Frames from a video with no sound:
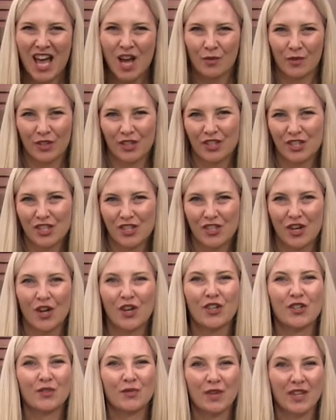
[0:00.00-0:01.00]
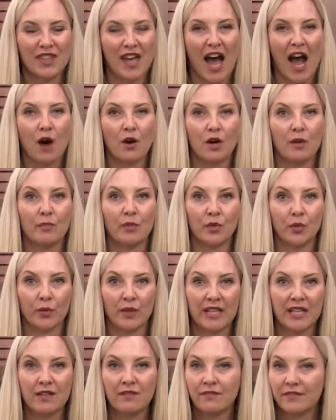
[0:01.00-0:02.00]
We're going to start with our
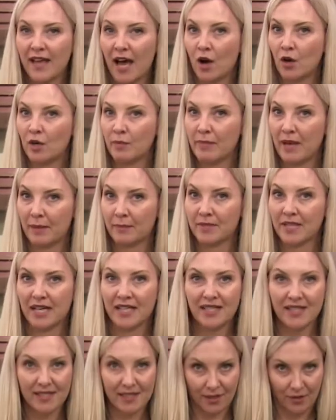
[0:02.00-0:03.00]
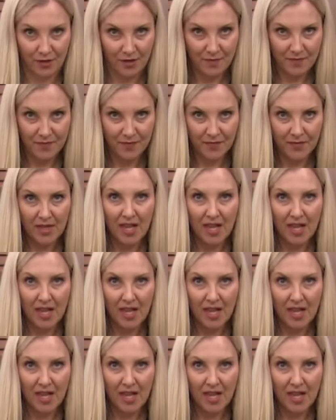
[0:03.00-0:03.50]
Marine Flower Peptide Serum,